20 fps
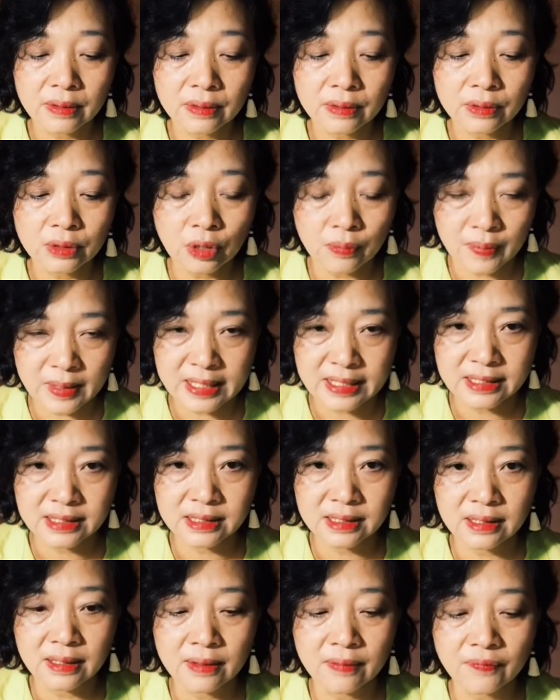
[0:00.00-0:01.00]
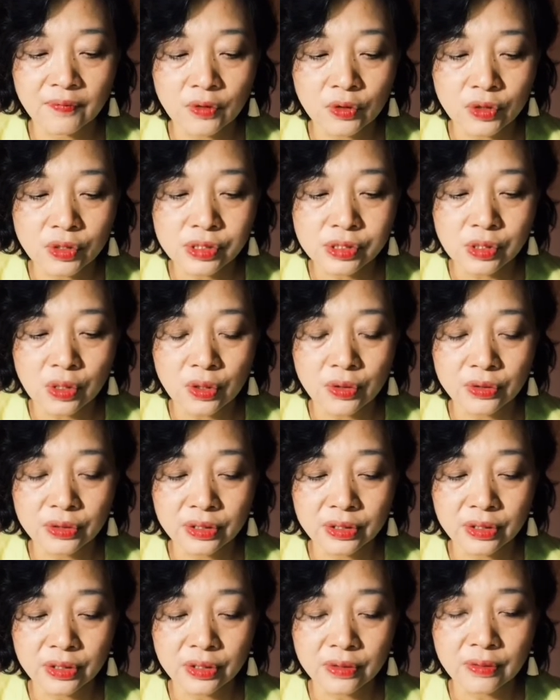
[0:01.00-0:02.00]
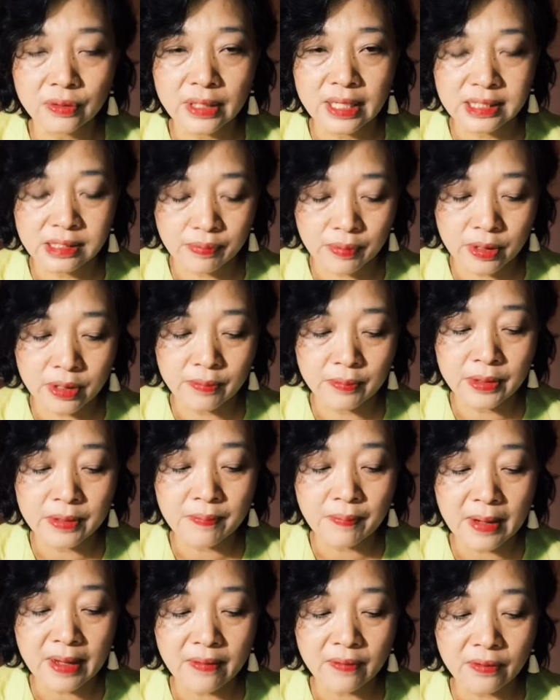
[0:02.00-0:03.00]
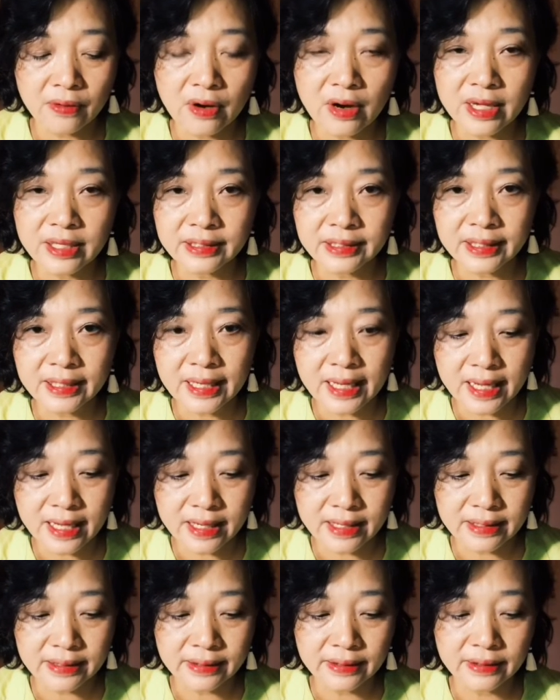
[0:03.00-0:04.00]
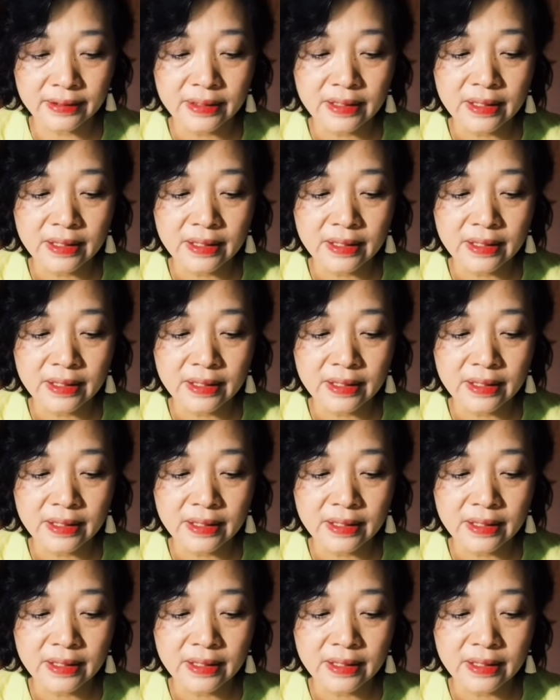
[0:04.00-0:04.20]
topic is focused on the experiment by Freitas and